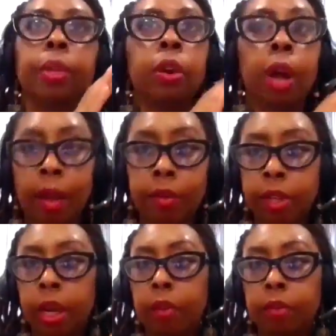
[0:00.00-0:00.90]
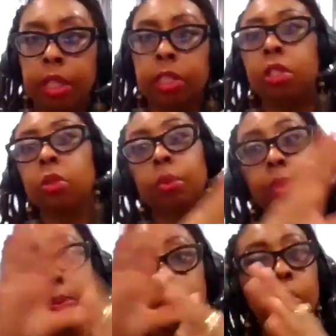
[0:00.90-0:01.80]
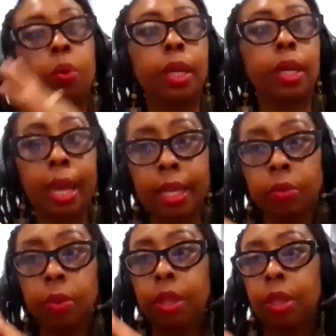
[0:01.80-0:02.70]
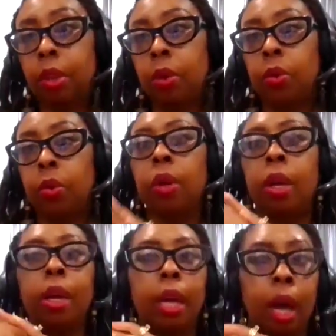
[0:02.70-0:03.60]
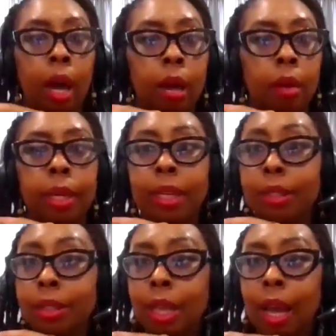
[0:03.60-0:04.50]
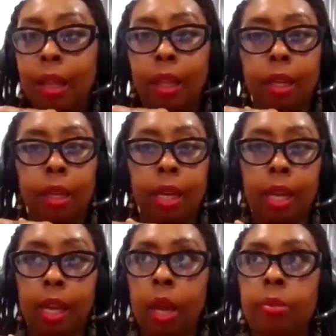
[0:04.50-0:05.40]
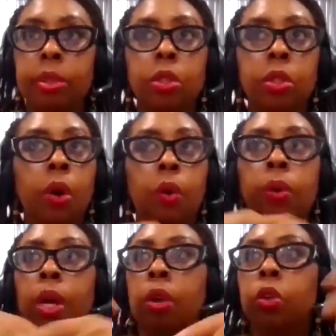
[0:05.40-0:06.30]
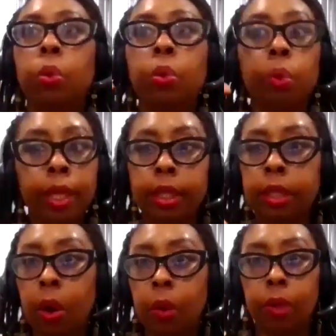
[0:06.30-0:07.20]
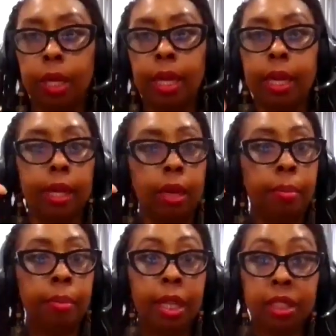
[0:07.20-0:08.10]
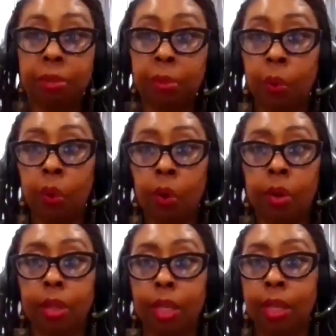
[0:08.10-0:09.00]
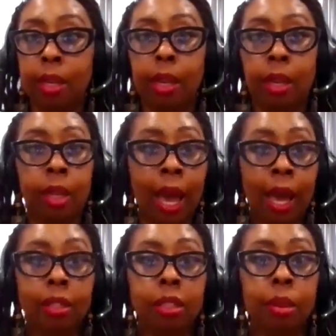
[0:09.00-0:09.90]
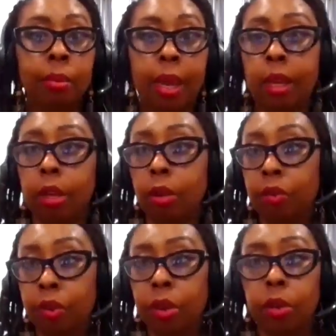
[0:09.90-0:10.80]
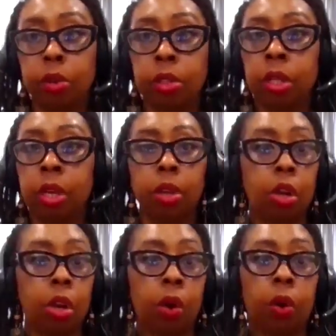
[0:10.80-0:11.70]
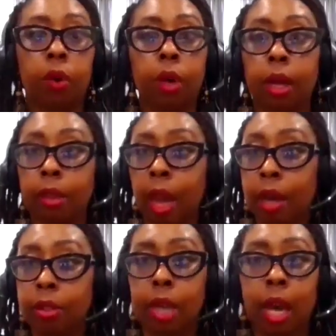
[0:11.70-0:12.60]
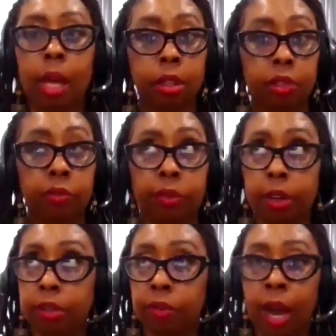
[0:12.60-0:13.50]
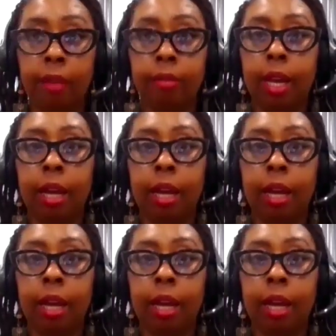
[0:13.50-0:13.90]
you're having conversations with people who engage with you inside the DM. So you really don't need much more than that to make your first, $1,000, first five